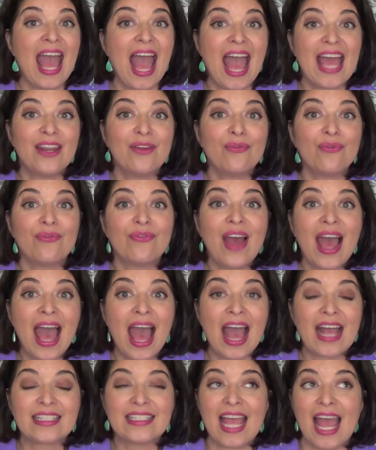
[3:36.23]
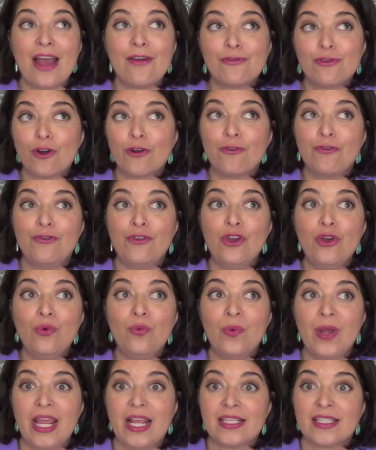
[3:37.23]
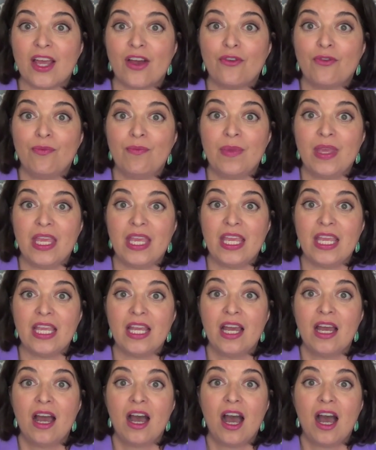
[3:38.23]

And in fact, after a few weeks of me